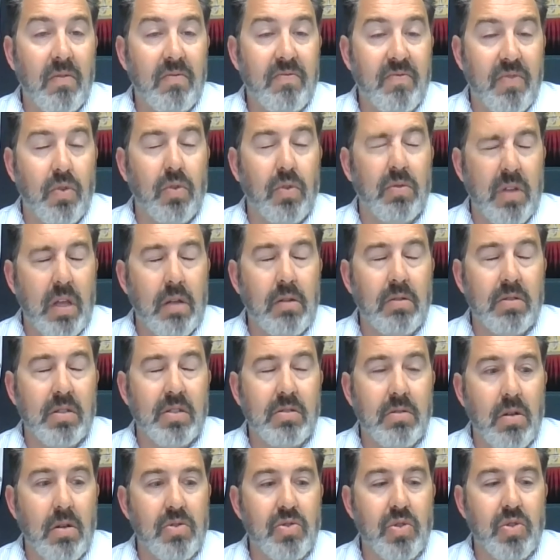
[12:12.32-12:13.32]
full legal
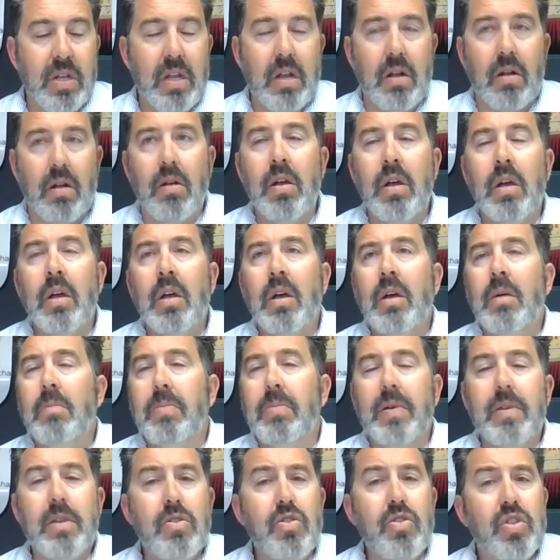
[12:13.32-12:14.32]
disclosure here.
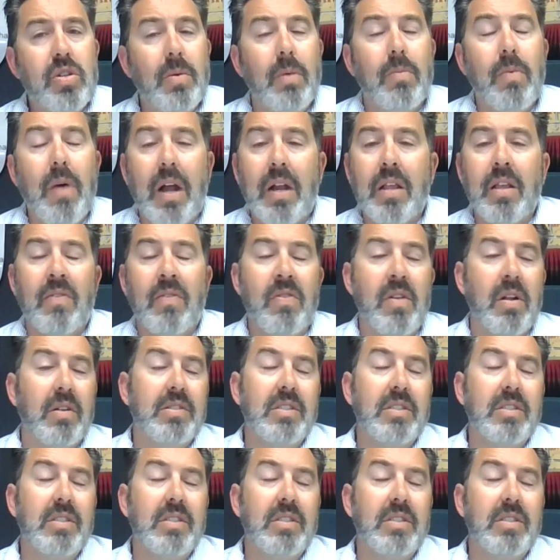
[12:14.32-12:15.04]
But you should be writing in there,